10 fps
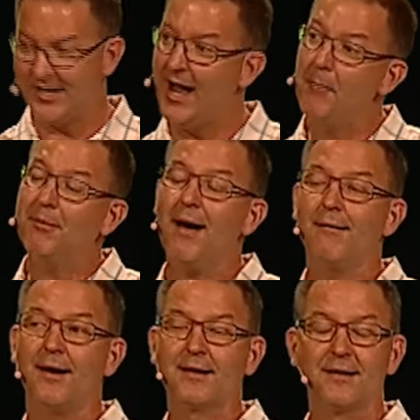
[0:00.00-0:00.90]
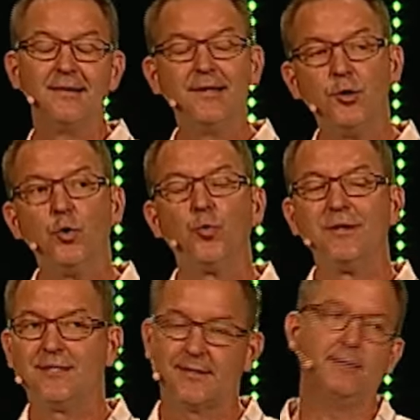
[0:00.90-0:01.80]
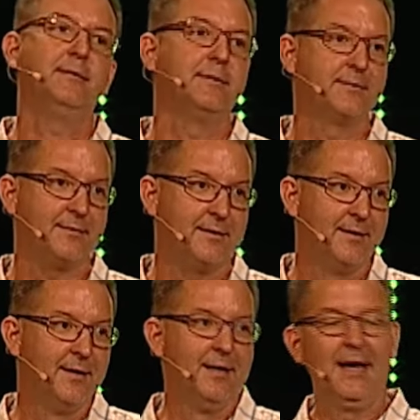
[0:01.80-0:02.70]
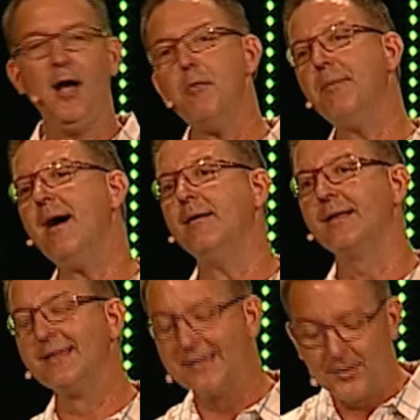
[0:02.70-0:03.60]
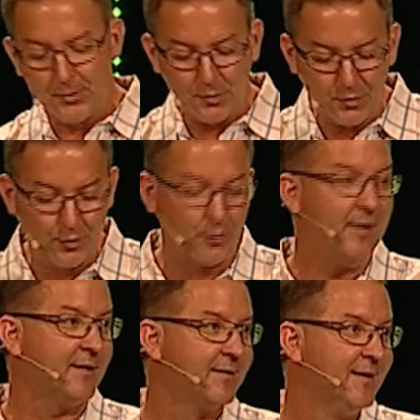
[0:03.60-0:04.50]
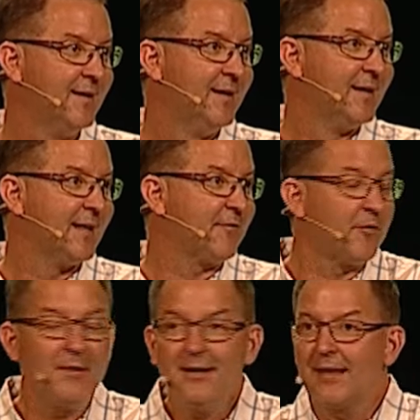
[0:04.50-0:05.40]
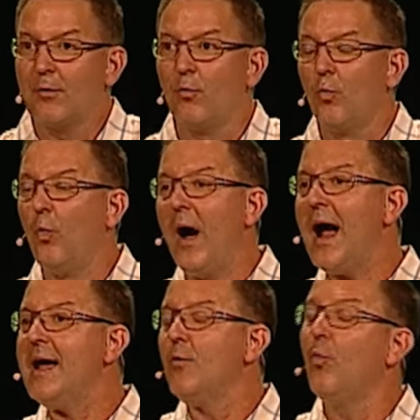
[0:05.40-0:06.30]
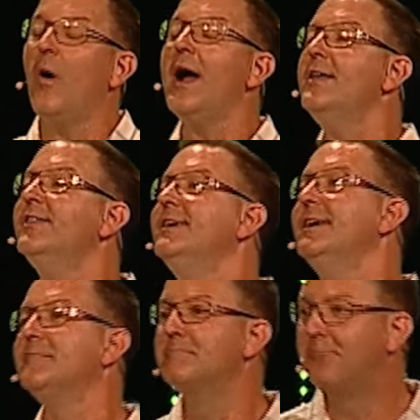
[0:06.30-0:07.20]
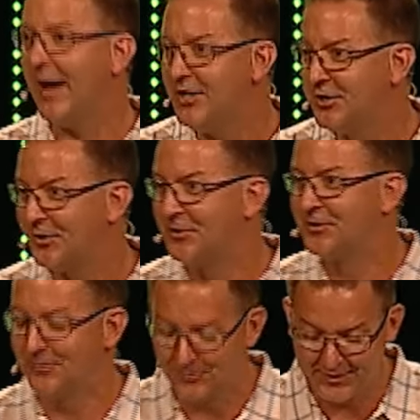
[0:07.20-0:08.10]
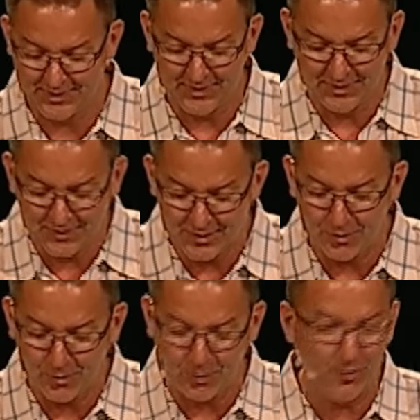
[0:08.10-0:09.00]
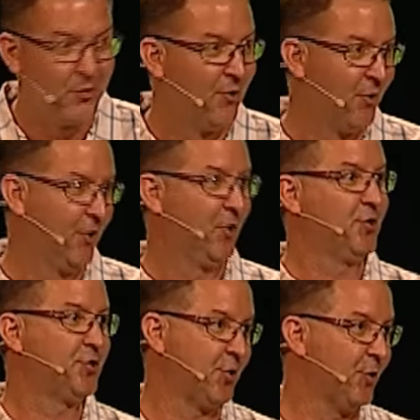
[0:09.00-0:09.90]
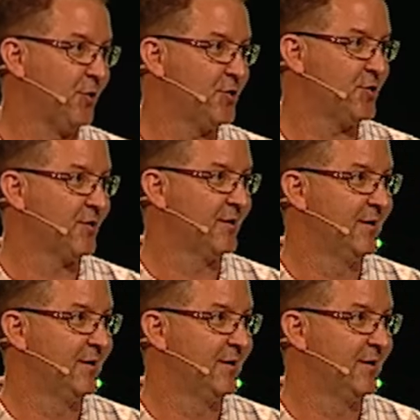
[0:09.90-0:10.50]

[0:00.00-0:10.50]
How about, like, a little resiliency? How about a little grit? Like, for me, like, why, why the impatience with the local church?